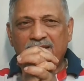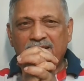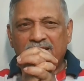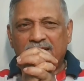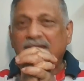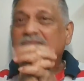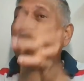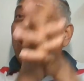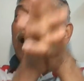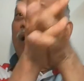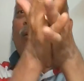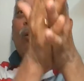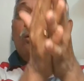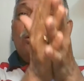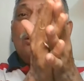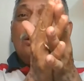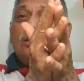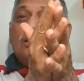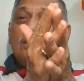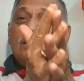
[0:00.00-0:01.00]
And now
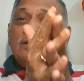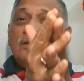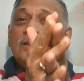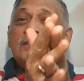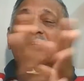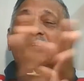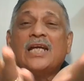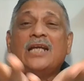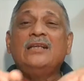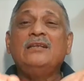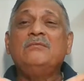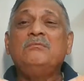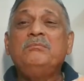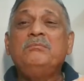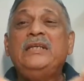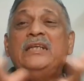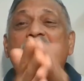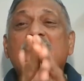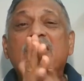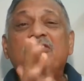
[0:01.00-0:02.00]
the sun
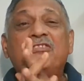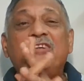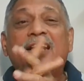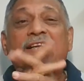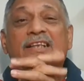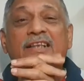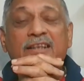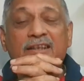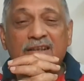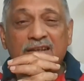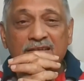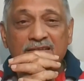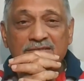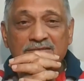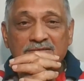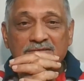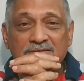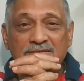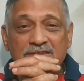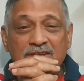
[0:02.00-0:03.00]
being reflected
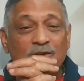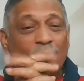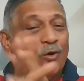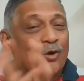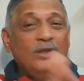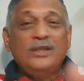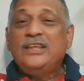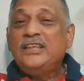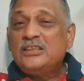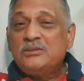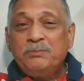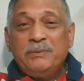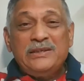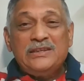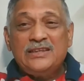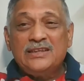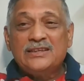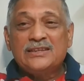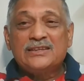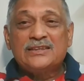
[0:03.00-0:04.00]
in all these
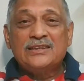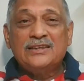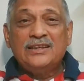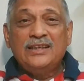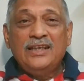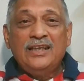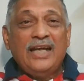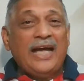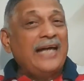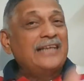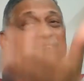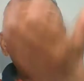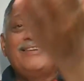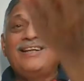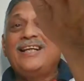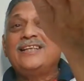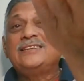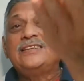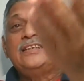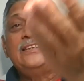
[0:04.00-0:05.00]
pieces, as well
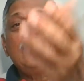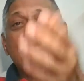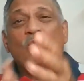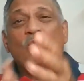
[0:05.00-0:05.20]
as in the